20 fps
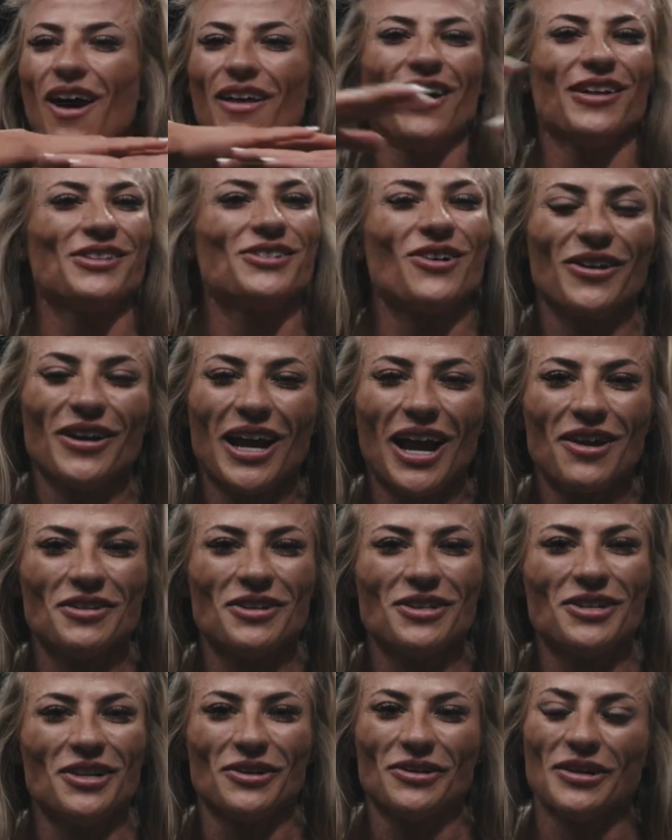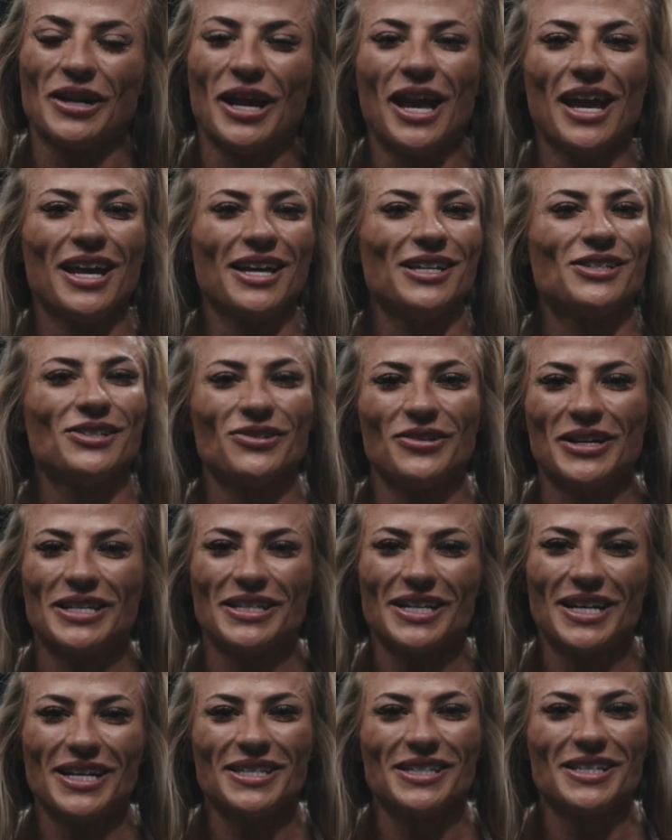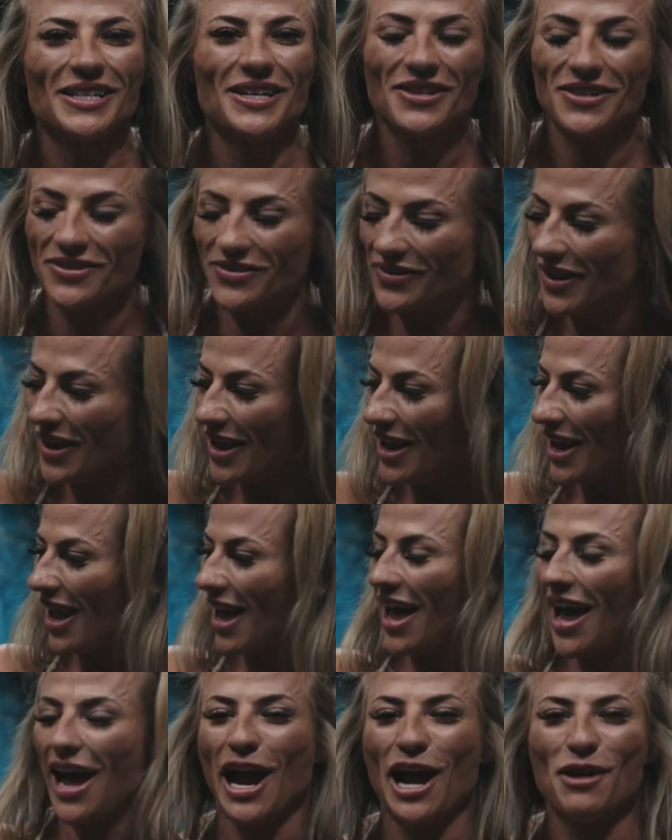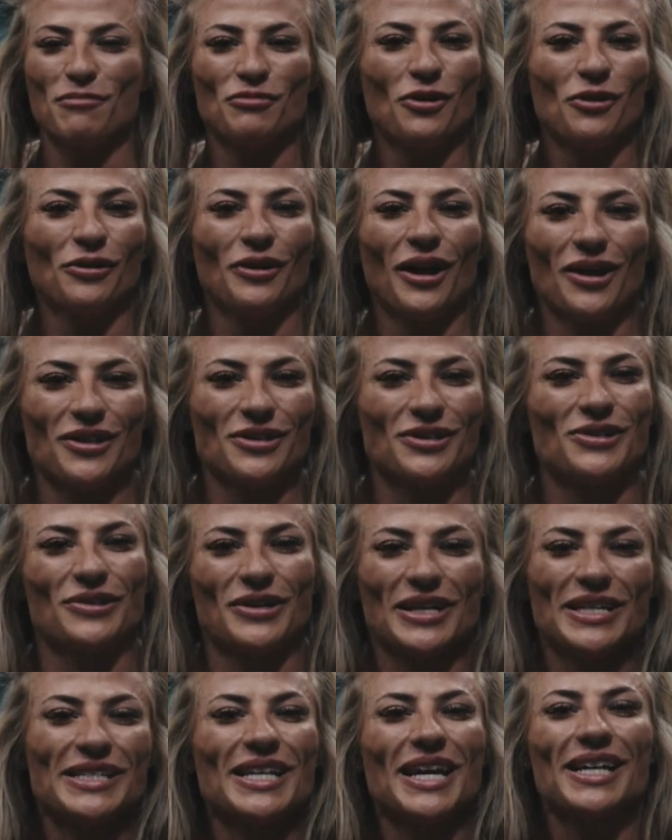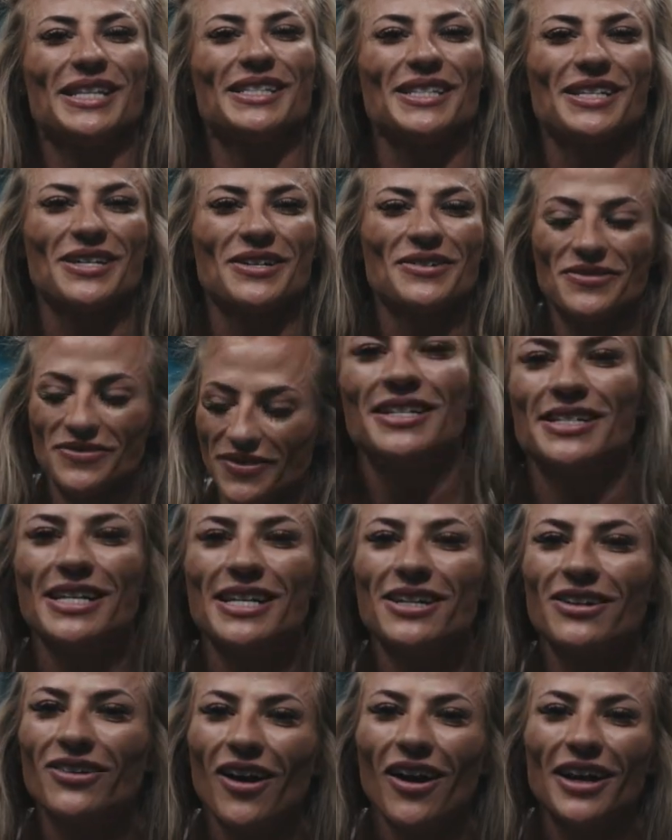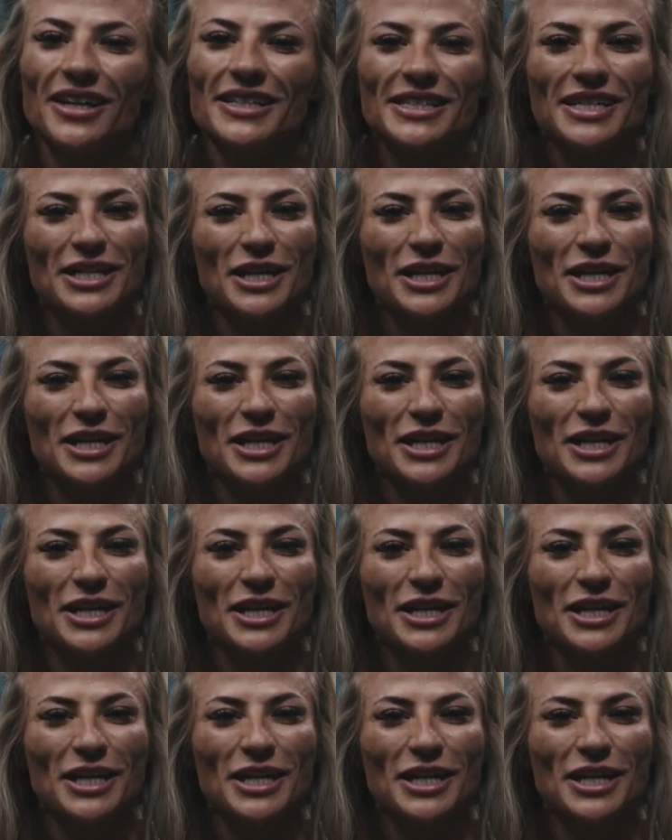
That's all you have to do is 3 sets of ab rollouts, 3 sets of decline